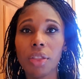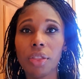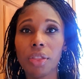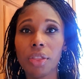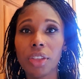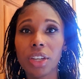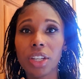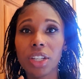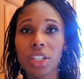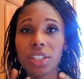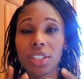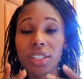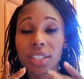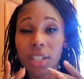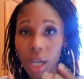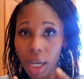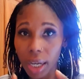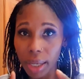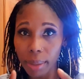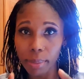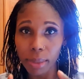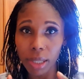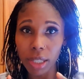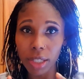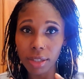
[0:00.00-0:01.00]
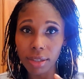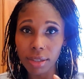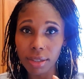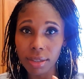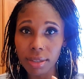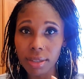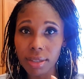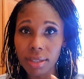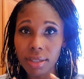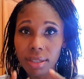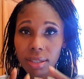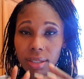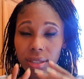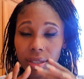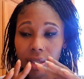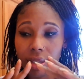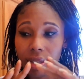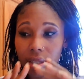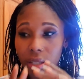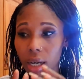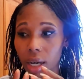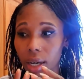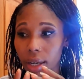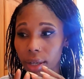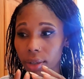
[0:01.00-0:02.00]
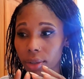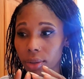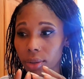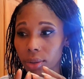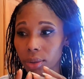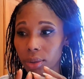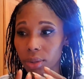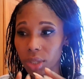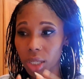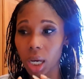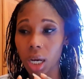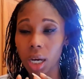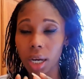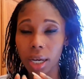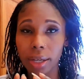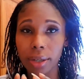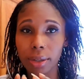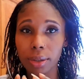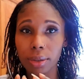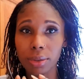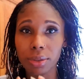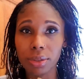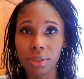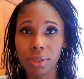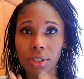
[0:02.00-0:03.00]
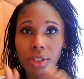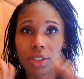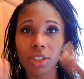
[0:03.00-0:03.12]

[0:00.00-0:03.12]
the diamonds style tiles.